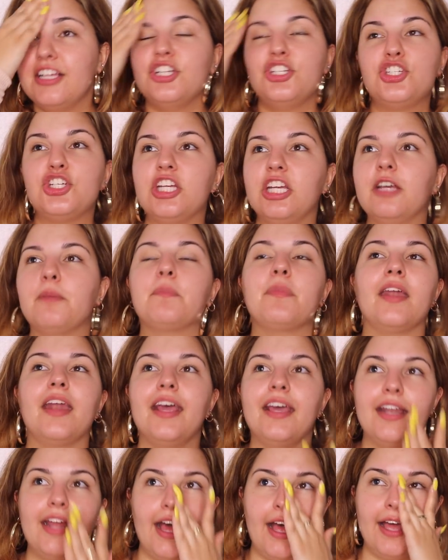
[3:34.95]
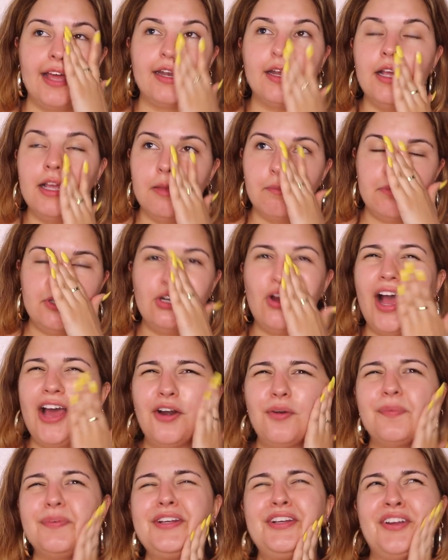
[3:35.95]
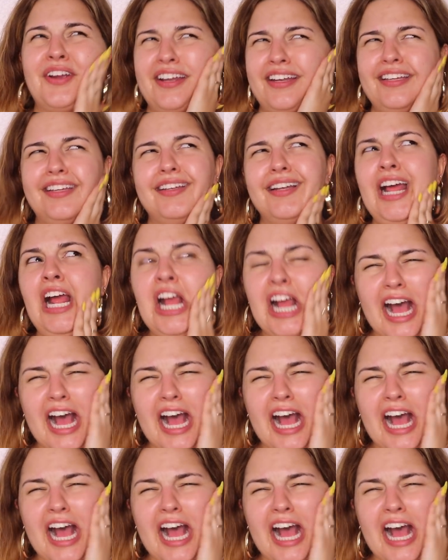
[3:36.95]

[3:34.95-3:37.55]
chip that I had had. But you know, I don't regret it.